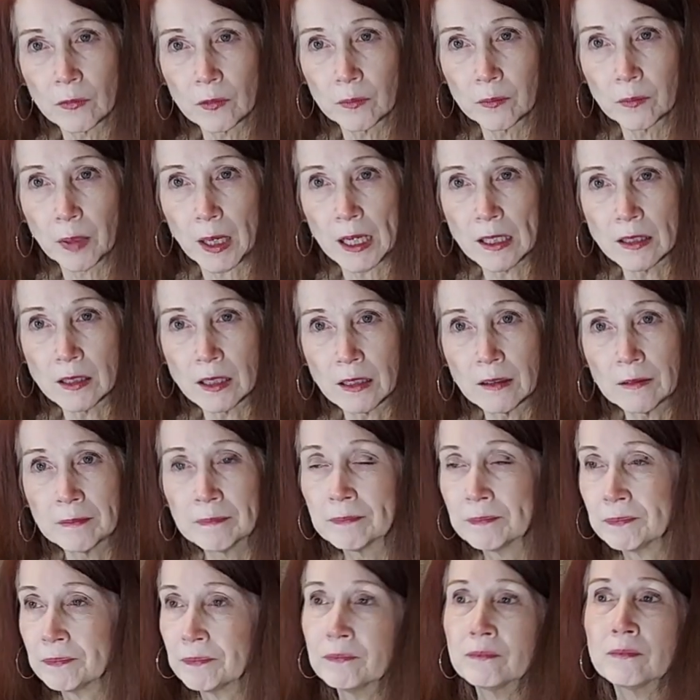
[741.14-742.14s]
painting,
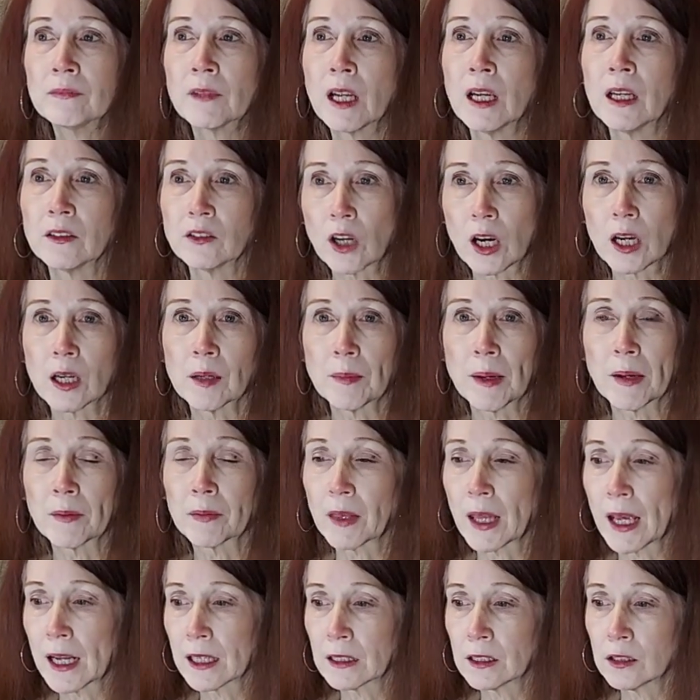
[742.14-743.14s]
talk
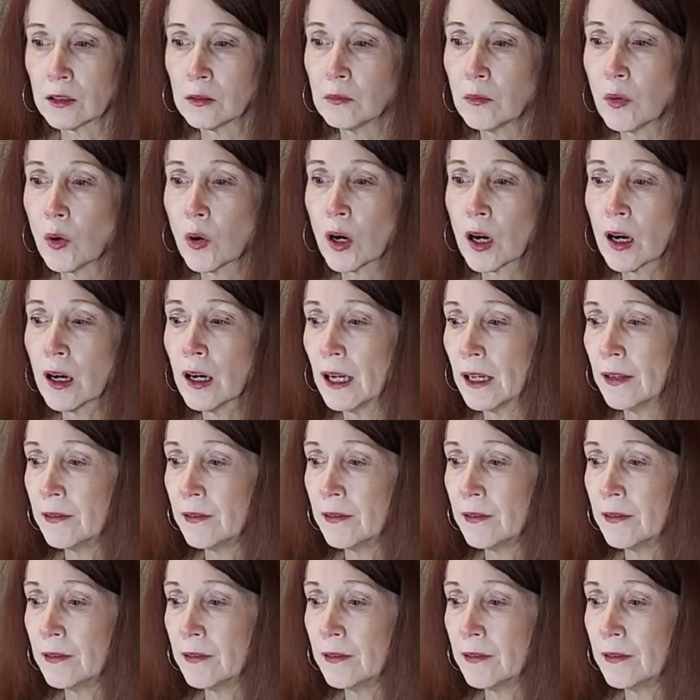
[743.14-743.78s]
about that a little more,